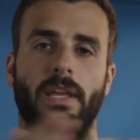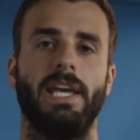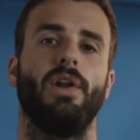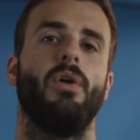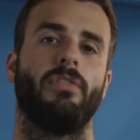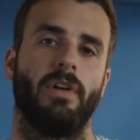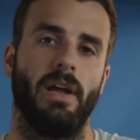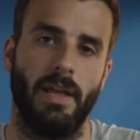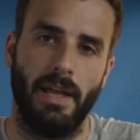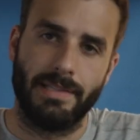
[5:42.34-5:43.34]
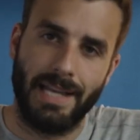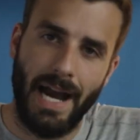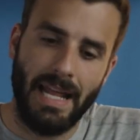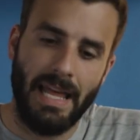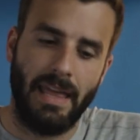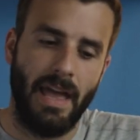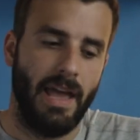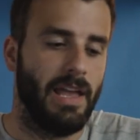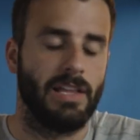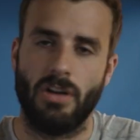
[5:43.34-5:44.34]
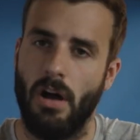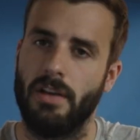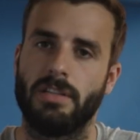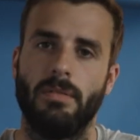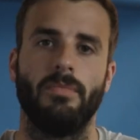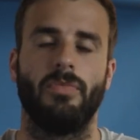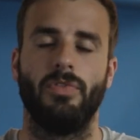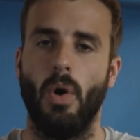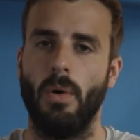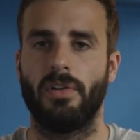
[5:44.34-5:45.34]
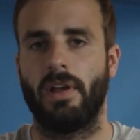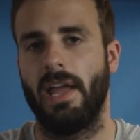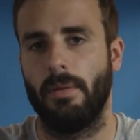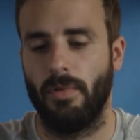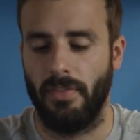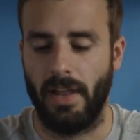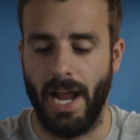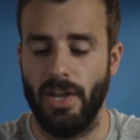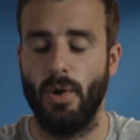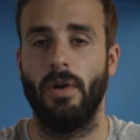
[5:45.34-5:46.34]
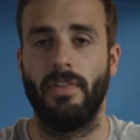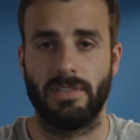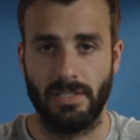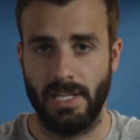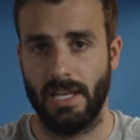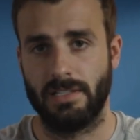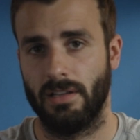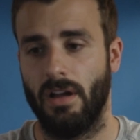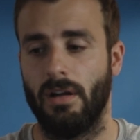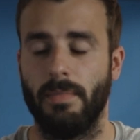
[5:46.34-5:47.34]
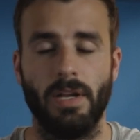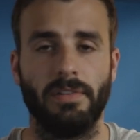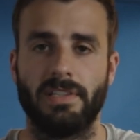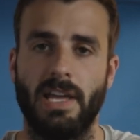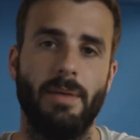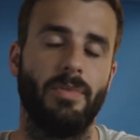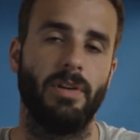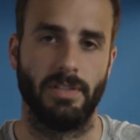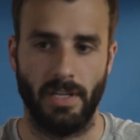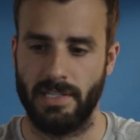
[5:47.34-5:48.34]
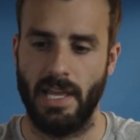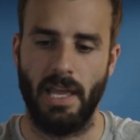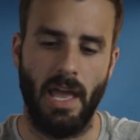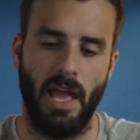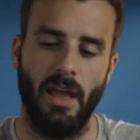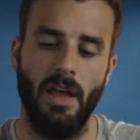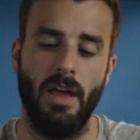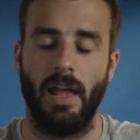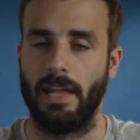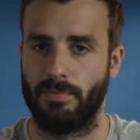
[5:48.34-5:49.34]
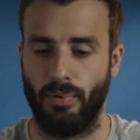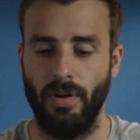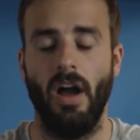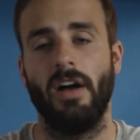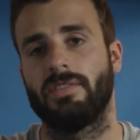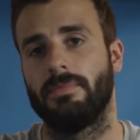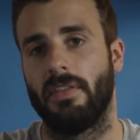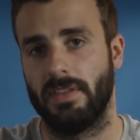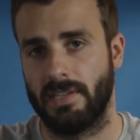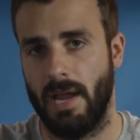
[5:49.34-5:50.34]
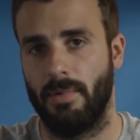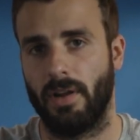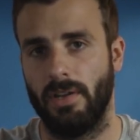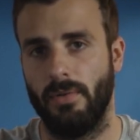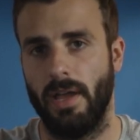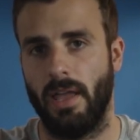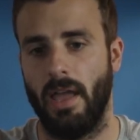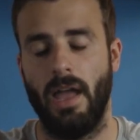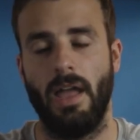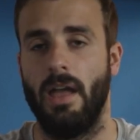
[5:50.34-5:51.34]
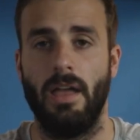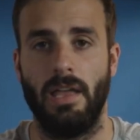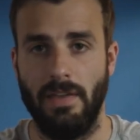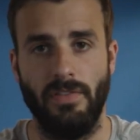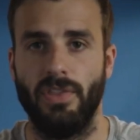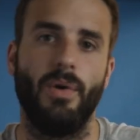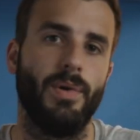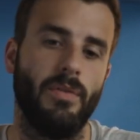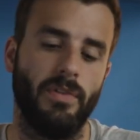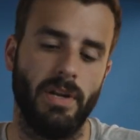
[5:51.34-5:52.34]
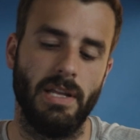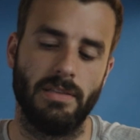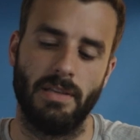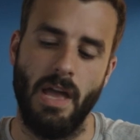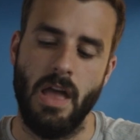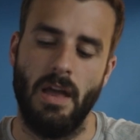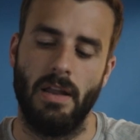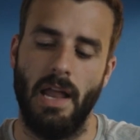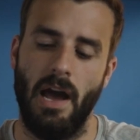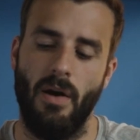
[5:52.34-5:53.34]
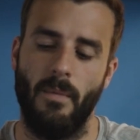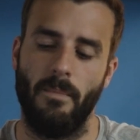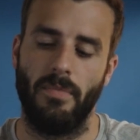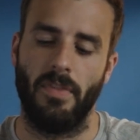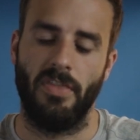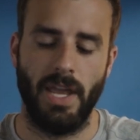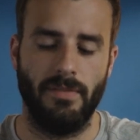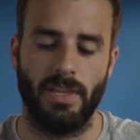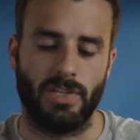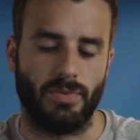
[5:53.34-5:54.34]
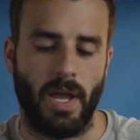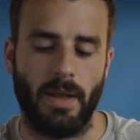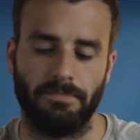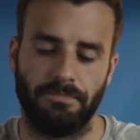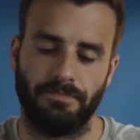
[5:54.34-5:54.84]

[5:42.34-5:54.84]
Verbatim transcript: Get over it. It's got 8K, it's awesome. No other camera that I know of that's a DSLR mirrorless camera does 8K. It's pretty awesome that this camera can do 8K, even though it overheats. Now, think of it this way.